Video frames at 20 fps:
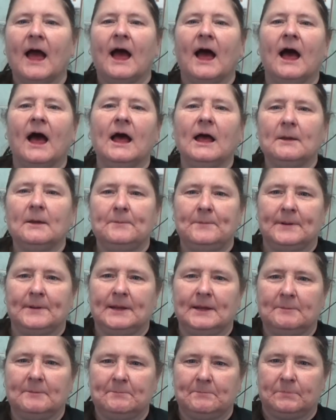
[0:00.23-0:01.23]
Hi
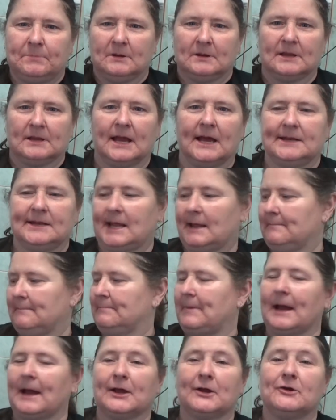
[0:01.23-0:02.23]
people and I'm
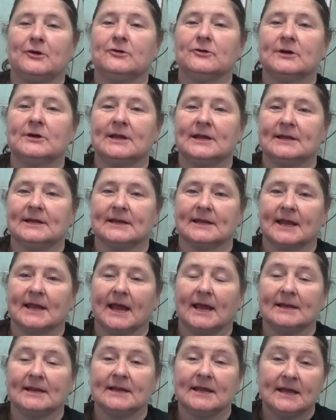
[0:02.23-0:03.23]
back cooking
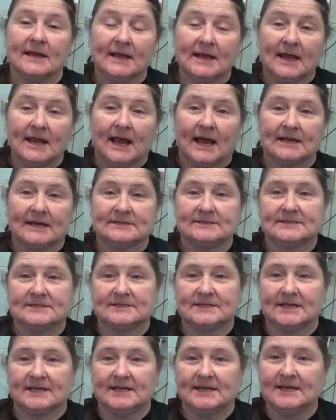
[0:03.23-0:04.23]
again and
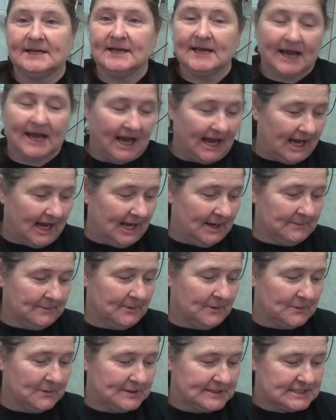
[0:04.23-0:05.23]
today
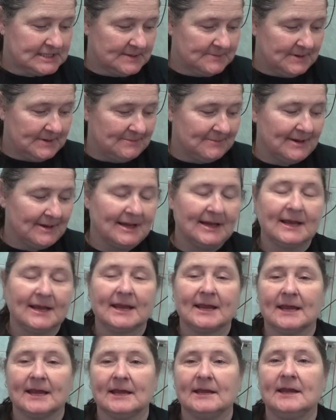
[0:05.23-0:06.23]
I'm going to be
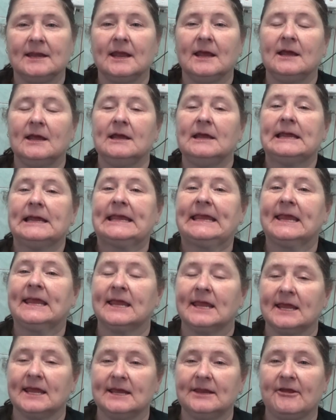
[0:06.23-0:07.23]
making
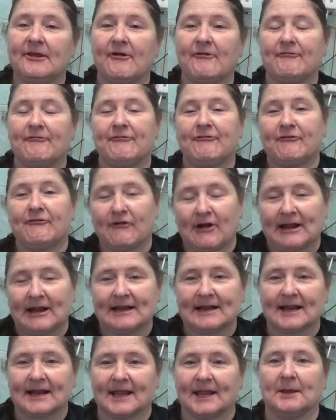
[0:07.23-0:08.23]
kid
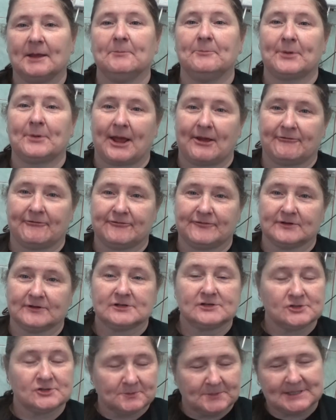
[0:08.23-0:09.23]
friendly
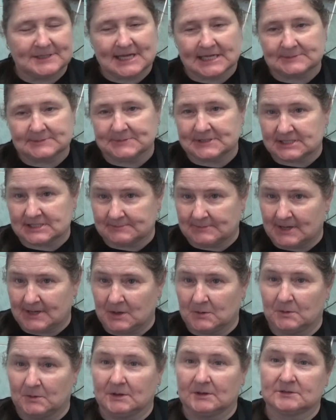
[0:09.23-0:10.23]
breakfast. Somebody's asked me to
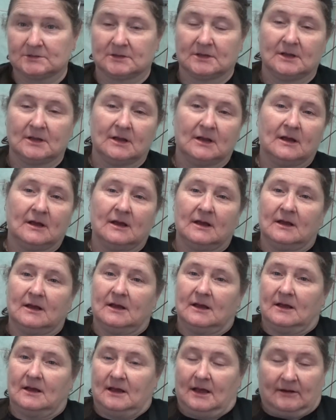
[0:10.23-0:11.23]
make one,
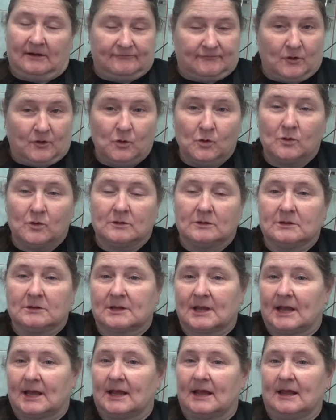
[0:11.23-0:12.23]
I've
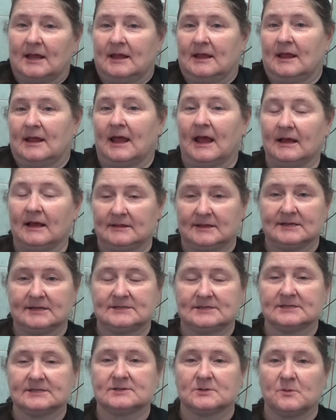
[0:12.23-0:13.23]
googled it and
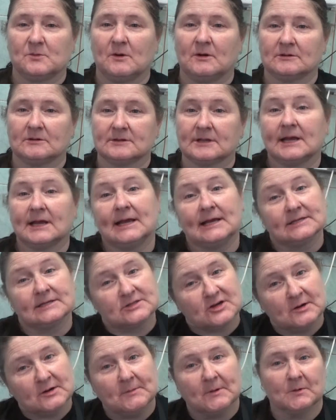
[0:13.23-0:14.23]
this is the one it's
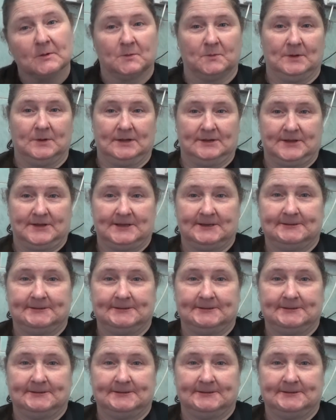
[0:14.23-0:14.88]
come up with.